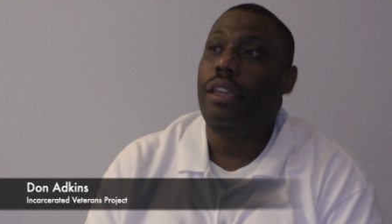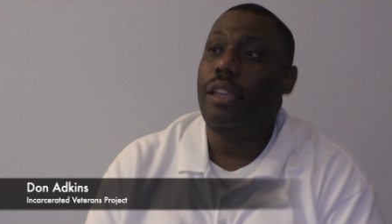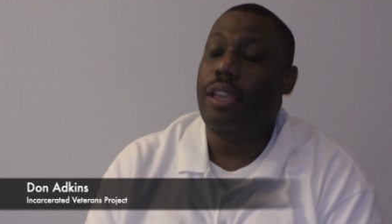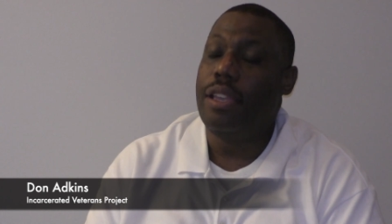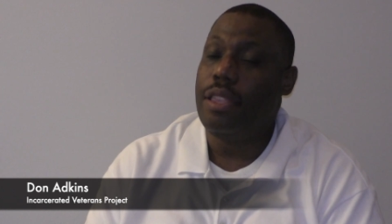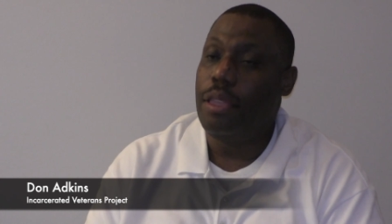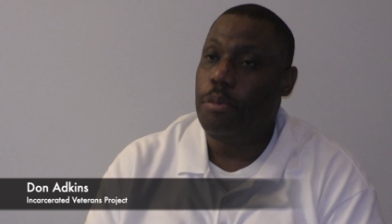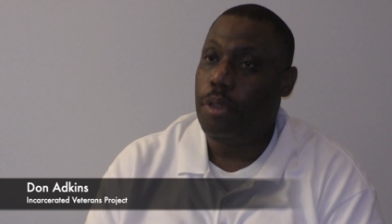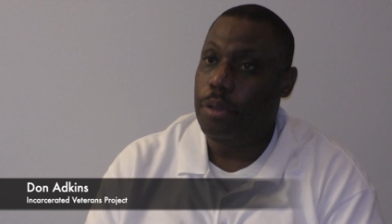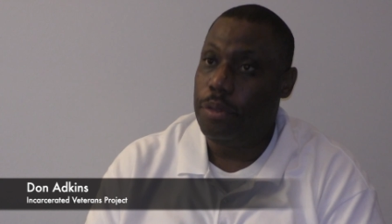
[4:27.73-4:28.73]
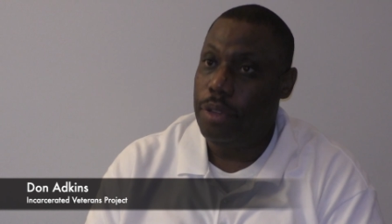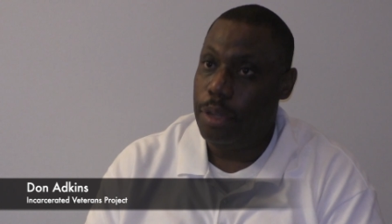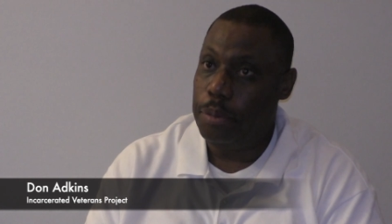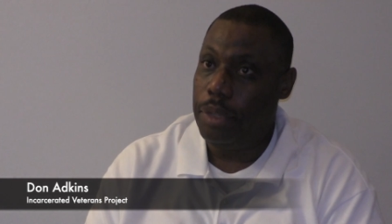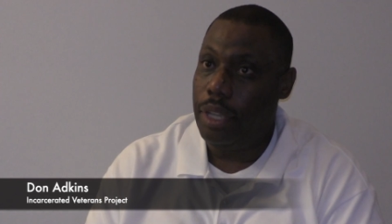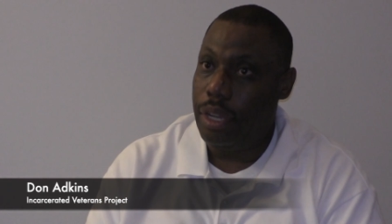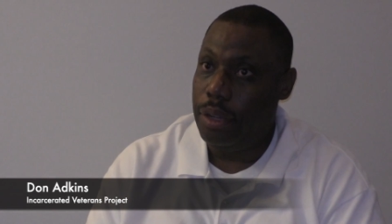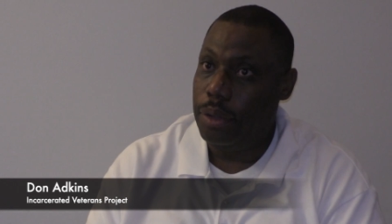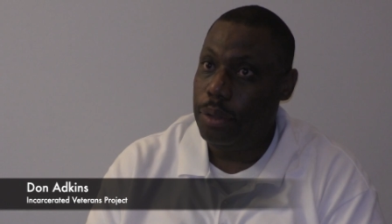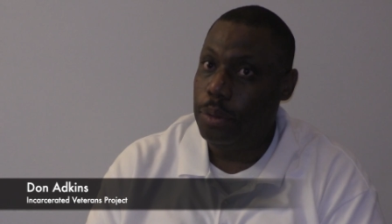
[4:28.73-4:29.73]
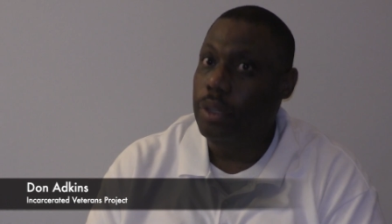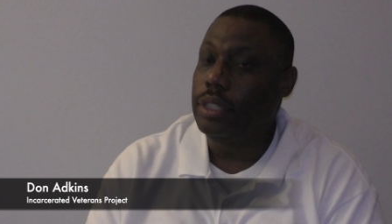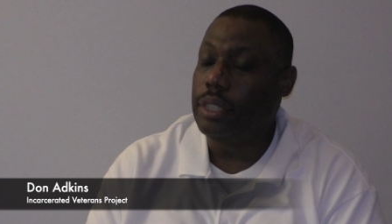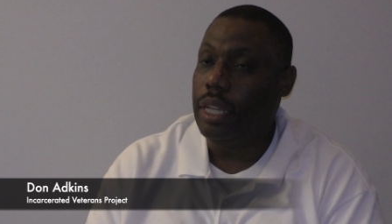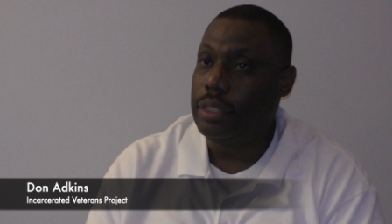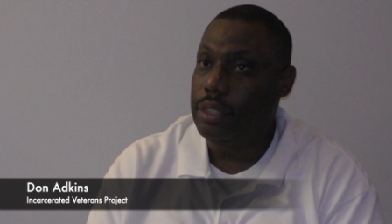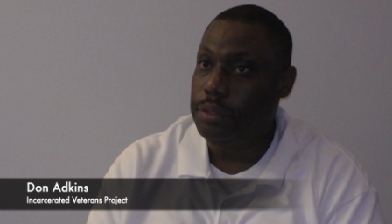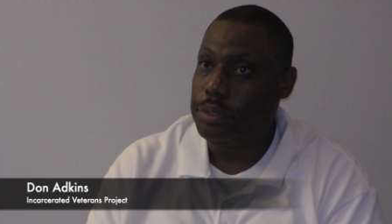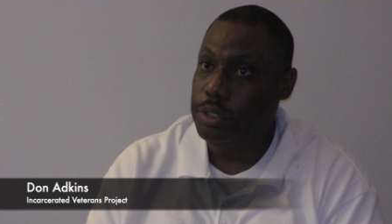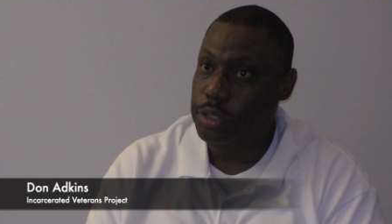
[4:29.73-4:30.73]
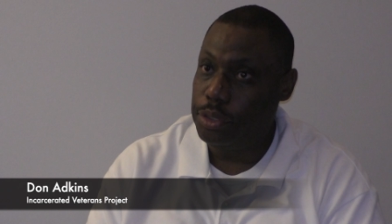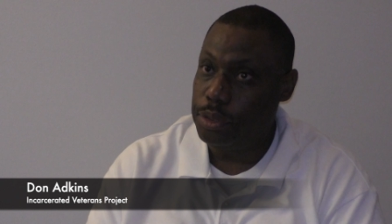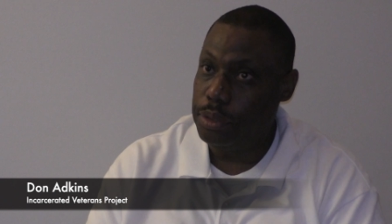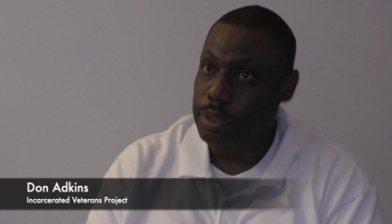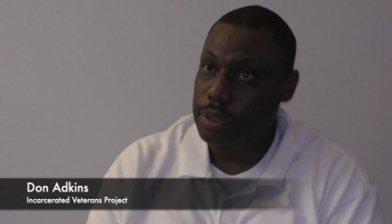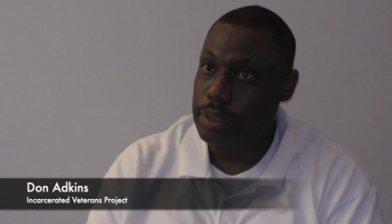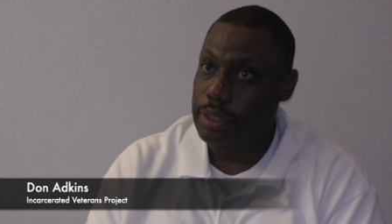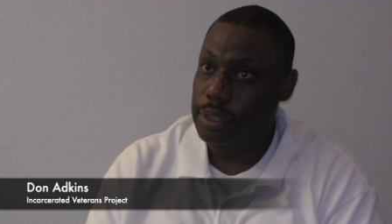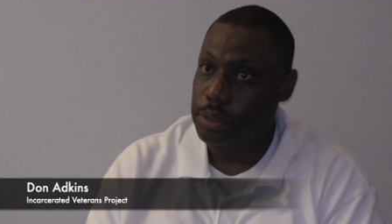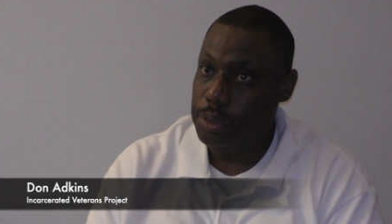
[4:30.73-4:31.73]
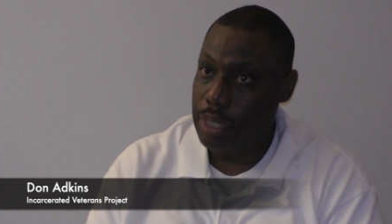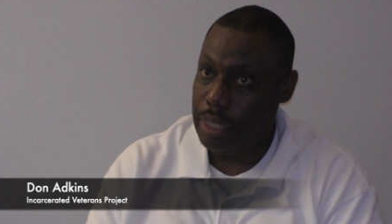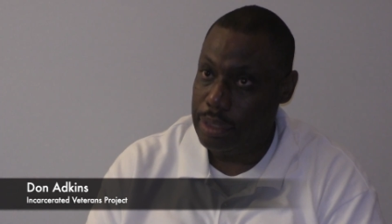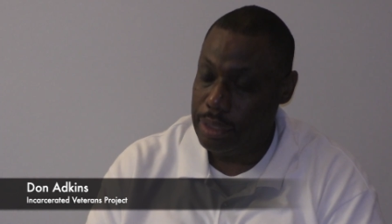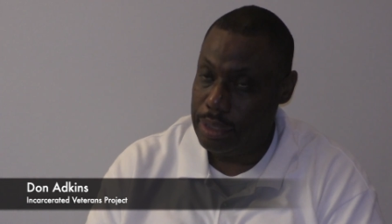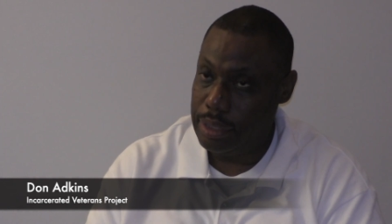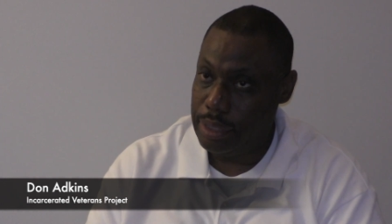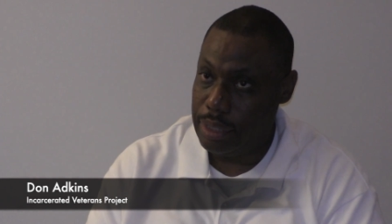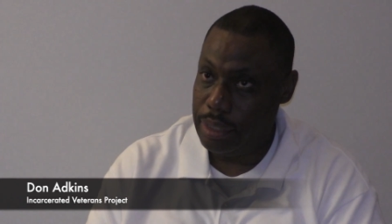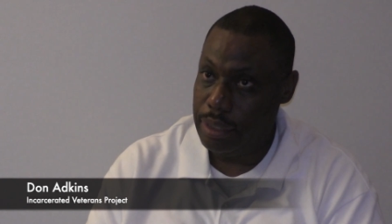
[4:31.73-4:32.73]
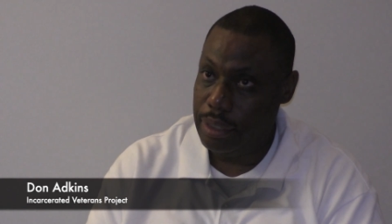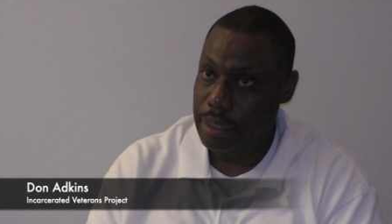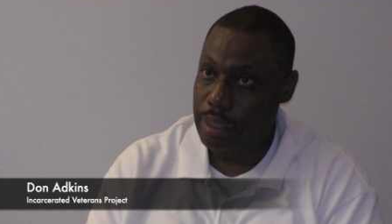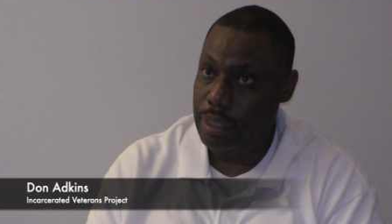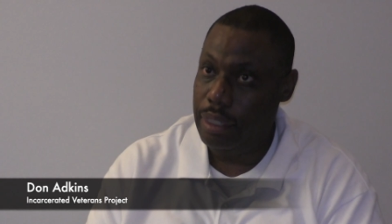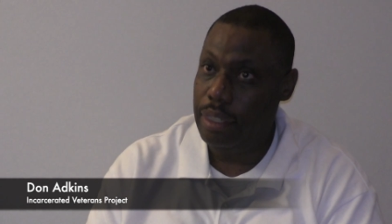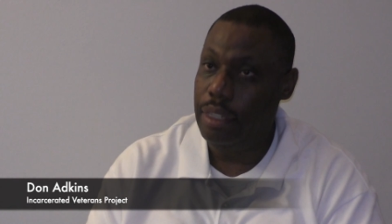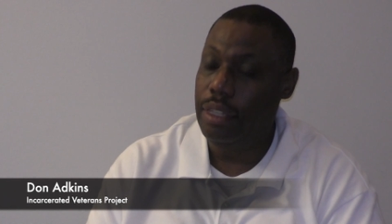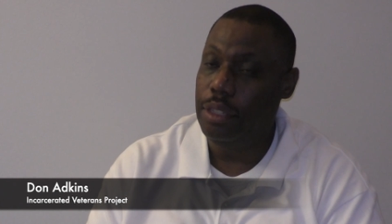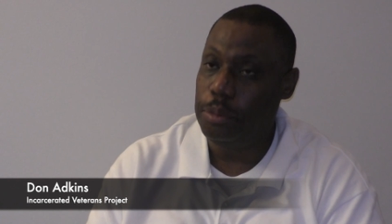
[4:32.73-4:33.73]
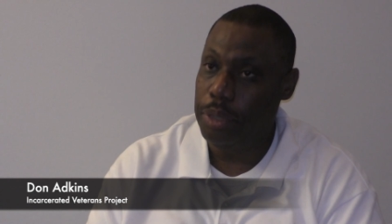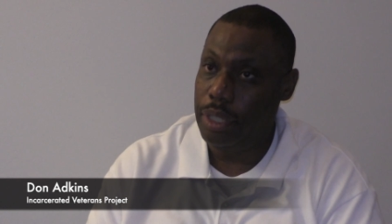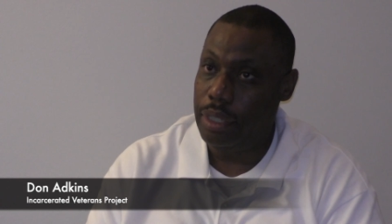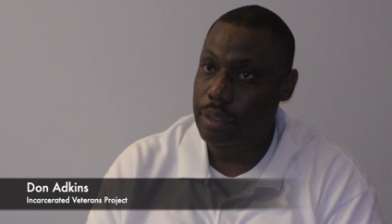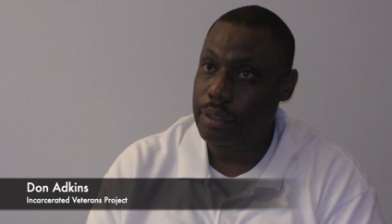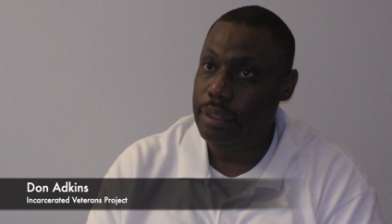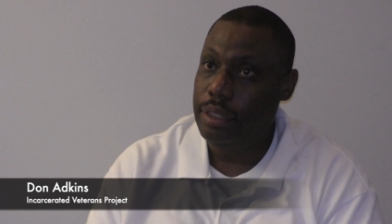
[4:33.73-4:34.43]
And they both helped me out because I had suffered a stroke in 2010, and they helped me out.